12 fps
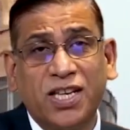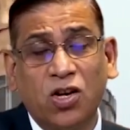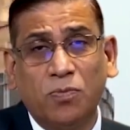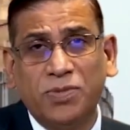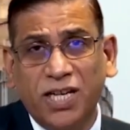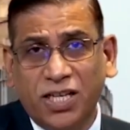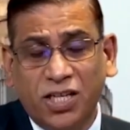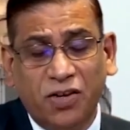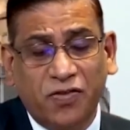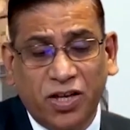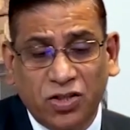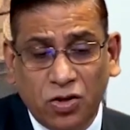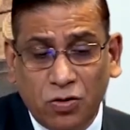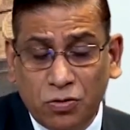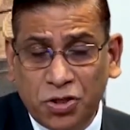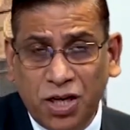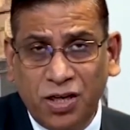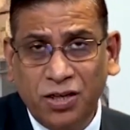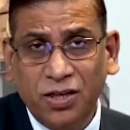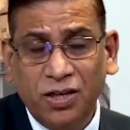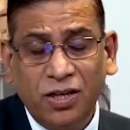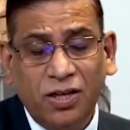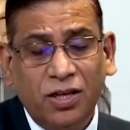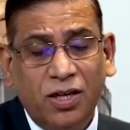an objective
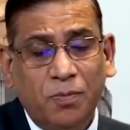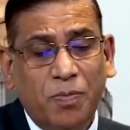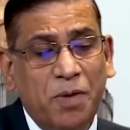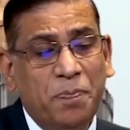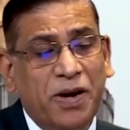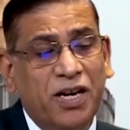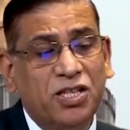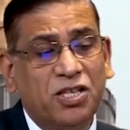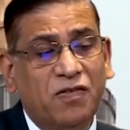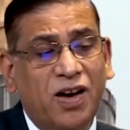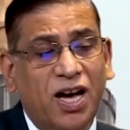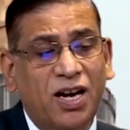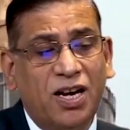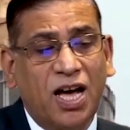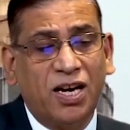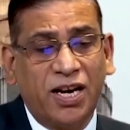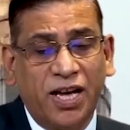resolution by Pandit Jawaharlal